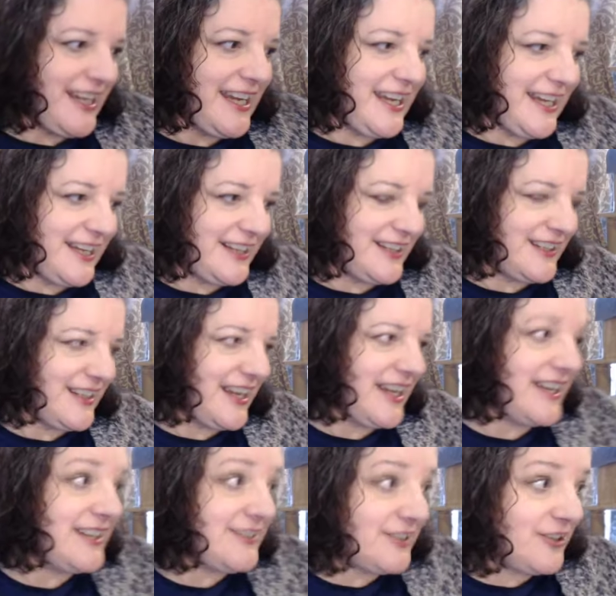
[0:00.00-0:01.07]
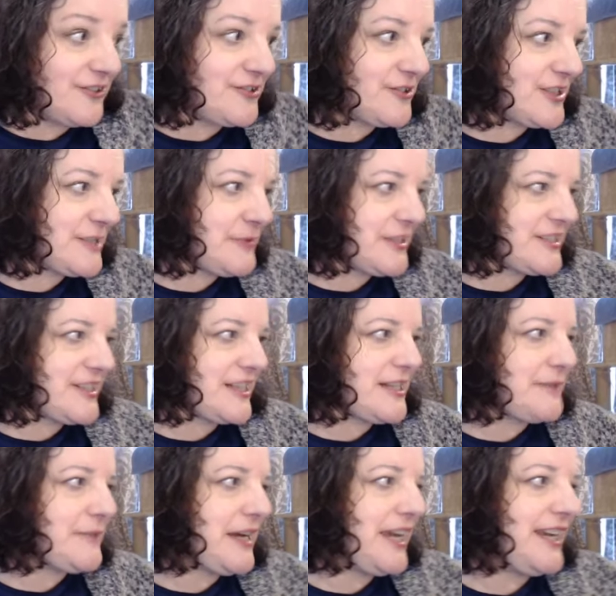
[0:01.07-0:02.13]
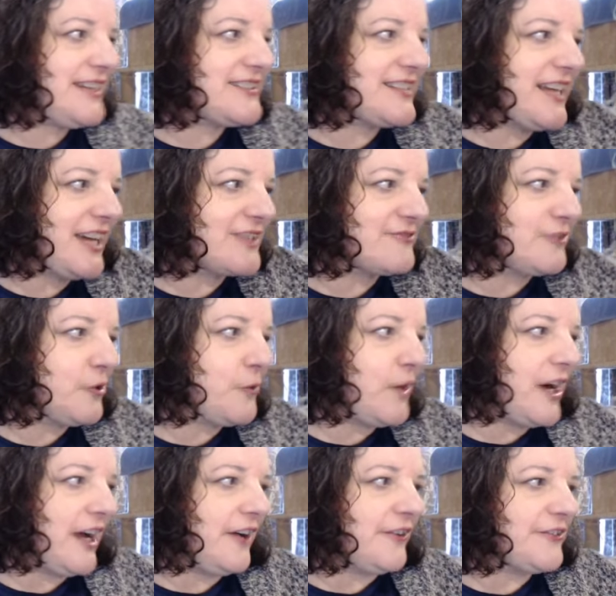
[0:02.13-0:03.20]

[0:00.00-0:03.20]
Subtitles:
And also it's been sitting in my stash for a while.